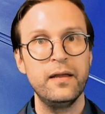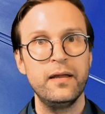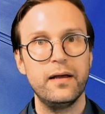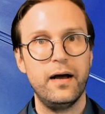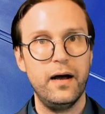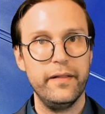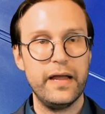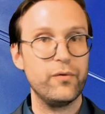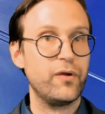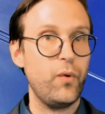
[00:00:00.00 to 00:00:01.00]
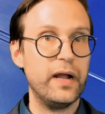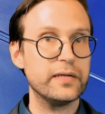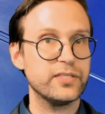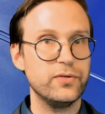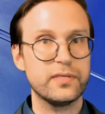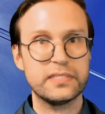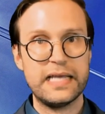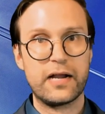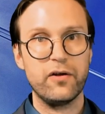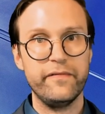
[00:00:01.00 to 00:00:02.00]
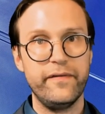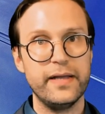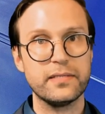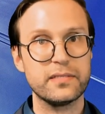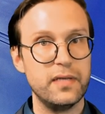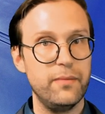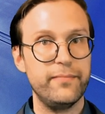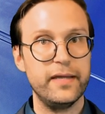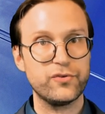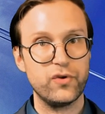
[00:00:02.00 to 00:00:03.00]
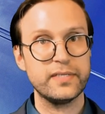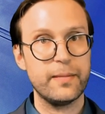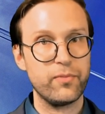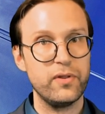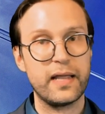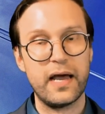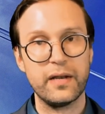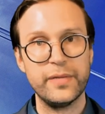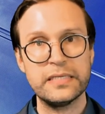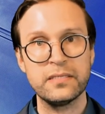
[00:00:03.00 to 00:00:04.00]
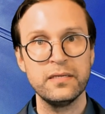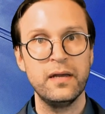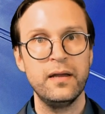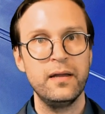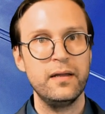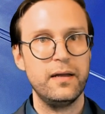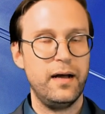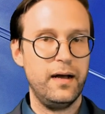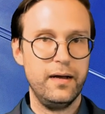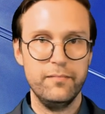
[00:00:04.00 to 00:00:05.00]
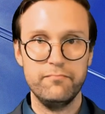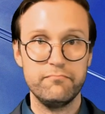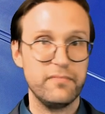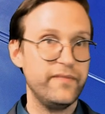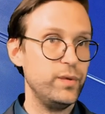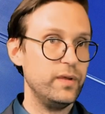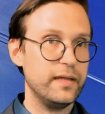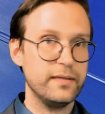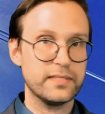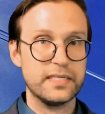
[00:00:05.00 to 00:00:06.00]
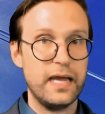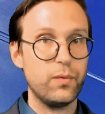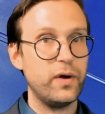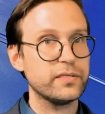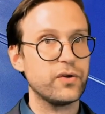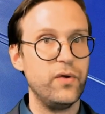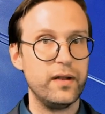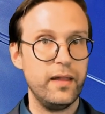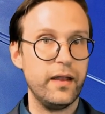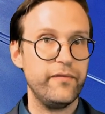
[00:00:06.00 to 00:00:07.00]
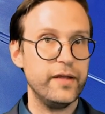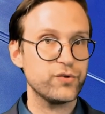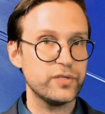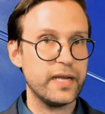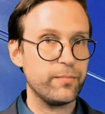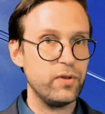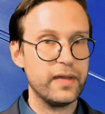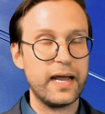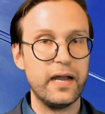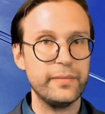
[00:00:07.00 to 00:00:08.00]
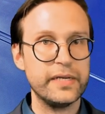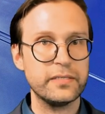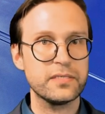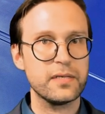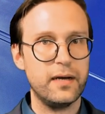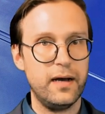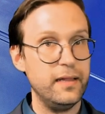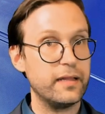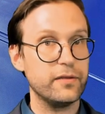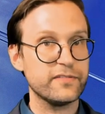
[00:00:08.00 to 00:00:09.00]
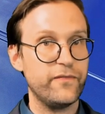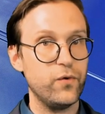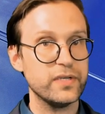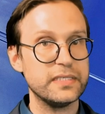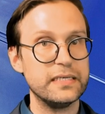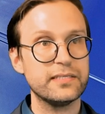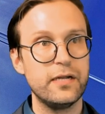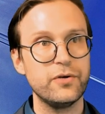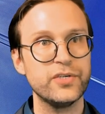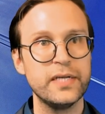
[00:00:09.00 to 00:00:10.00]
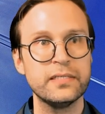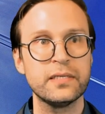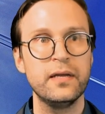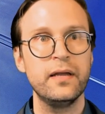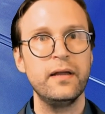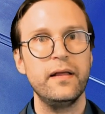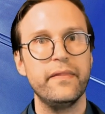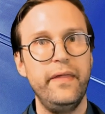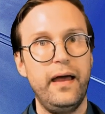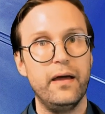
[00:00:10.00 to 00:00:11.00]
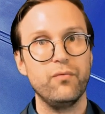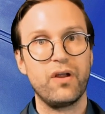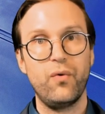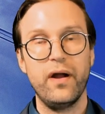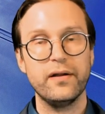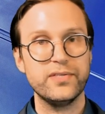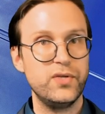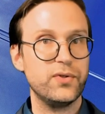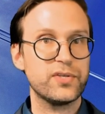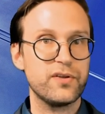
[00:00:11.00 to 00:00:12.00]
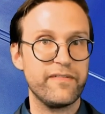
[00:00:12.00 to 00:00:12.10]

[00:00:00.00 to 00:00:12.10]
that requires you to sacrifice some intratemporal economies. If you instead want to create a lot of intratemporal economies, like those 4C synergies, that requires you to